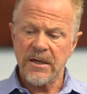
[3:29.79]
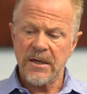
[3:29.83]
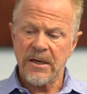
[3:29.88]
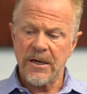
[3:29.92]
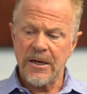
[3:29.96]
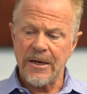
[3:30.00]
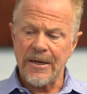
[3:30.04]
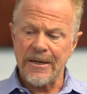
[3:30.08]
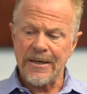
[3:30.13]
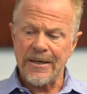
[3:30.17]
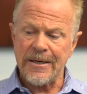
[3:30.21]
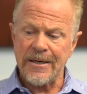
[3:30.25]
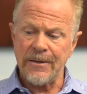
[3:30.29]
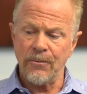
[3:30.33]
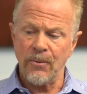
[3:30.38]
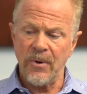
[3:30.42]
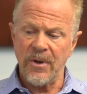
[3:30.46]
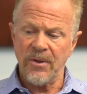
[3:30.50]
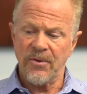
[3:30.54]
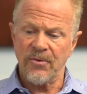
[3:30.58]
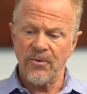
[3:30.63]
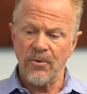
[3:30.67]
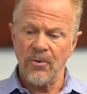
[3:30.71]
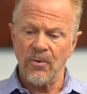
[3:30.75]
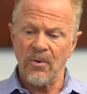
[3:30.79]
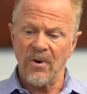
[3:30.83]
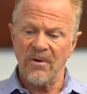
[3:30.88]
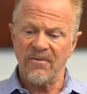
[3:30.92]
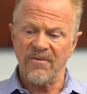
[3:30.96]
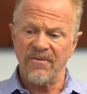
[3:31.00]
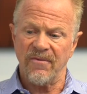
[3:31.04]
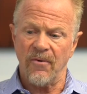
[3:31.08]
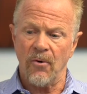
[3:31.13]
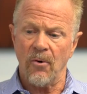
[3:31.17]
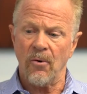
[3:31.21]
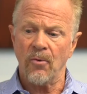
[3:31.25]
I went through a
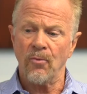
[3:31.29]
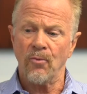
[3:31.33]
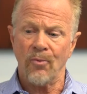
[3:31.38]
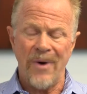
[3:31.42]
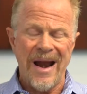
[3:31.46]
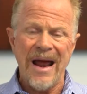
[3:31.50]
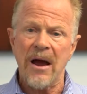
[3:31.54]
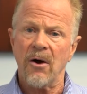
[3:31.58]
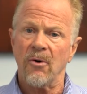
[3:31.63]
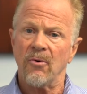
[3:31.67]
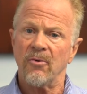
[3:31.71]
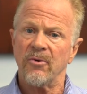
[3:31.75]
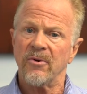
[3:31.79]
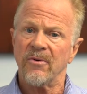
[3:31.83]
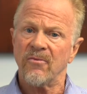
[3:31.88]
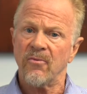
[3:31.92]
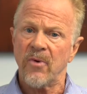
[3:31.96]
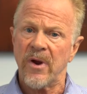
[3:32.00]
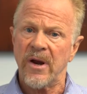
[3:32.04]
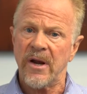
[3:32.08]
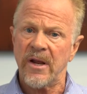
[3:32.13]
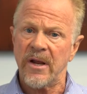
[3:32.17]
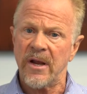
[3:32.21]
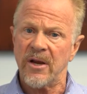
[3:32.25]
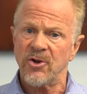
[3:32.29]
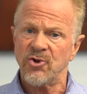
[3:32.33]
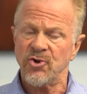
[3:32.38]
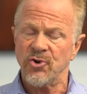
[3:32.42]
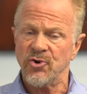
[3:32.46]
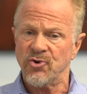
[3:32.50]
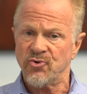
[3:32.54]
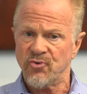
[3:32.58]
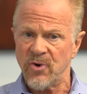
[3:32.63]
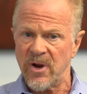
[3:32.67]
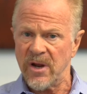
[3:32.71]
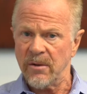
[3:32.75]
full round of radiation
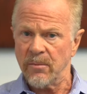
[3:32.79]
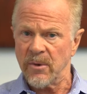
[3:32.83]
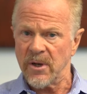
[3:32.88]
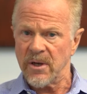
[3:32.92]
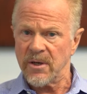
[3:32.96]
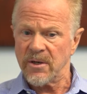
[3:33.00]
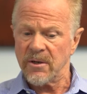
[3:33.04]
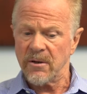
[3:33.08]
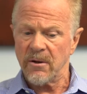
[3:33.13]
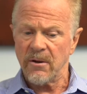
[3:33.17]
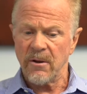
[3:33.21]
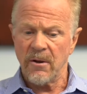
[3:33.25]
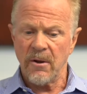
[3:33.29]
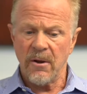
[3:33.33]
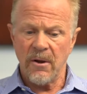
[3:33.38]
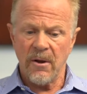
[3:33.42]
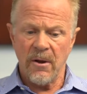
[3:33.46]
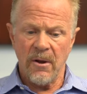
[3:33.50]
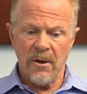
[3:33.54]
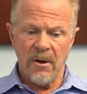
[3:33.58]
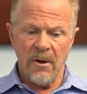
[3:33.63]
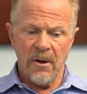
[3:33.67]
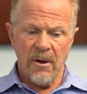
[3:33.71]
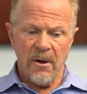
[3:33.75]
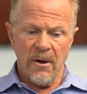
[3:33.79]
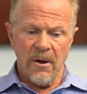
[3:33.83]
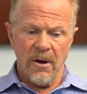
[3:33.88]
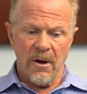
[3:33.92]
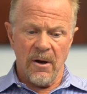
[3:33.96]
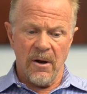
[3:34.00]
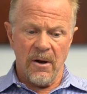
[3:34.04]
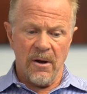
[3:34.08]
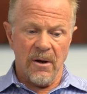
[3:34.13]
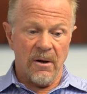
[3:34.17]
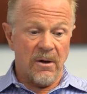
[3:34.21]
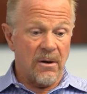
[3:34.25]
treatment.
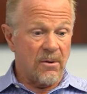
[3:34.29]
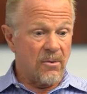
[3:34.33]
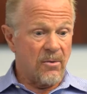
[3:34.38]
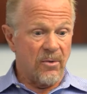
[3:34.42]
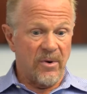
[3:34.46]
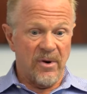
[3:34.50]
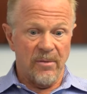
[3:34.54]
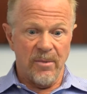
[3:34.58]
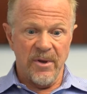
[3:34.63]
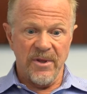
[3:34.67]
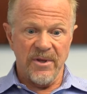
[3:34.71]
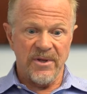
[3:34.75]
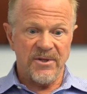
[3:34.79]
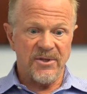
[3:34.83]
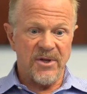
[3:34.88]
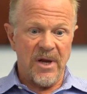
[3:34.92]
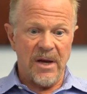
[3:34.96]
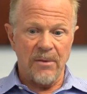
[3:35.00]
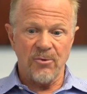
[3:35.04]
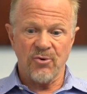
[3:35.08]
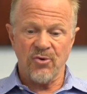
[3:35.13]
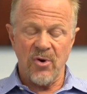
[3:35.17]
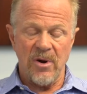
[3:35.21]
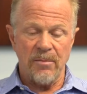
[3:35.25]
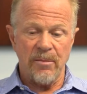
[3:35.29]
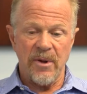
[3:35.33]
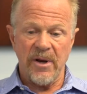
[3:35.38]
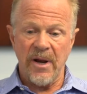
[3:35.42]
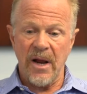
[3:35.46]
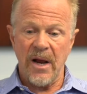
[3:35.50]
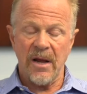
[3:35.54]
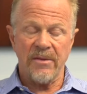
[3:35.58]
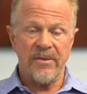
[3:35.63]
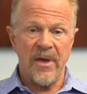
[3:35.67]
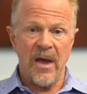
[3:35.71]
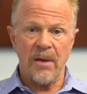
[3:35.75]
It would have been the same treatment
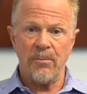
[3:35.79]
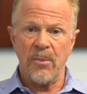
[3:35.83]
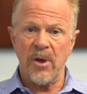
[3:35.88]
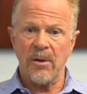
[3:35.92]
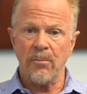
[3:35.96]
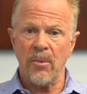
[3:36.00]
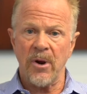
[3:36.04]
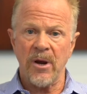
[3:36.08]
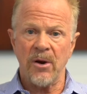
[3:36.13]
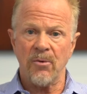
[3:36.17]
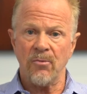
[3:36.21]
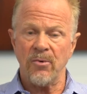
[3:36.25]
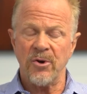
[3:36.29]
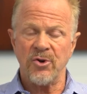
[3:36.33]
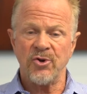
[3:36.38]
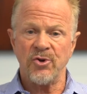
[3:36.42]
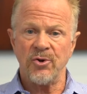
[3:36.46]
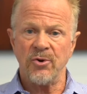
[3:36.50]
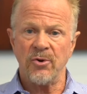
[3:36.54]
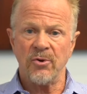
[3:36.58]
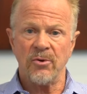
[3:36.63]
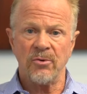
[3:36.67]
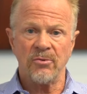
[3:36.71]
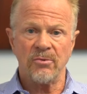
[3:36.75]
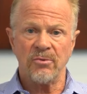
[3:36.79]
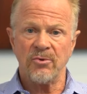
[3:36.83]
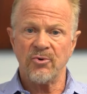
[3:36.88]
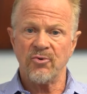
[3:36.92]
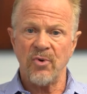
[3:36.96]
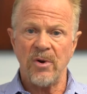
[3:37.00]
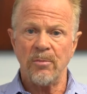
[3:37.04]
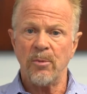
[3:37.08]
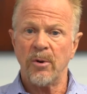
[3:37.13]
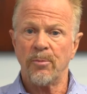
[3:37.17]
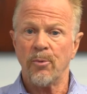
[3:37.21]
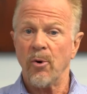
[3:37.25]
had that been my original
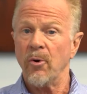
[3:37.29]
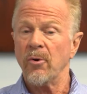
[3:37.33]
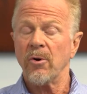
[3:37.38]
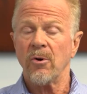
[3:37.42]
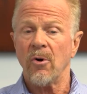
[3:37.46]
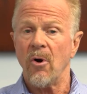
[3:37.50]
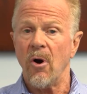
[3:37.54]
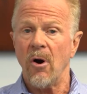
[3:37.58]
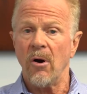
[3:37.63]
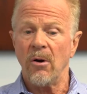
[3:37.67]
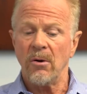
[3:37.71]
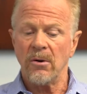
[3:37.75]
treatment protocol.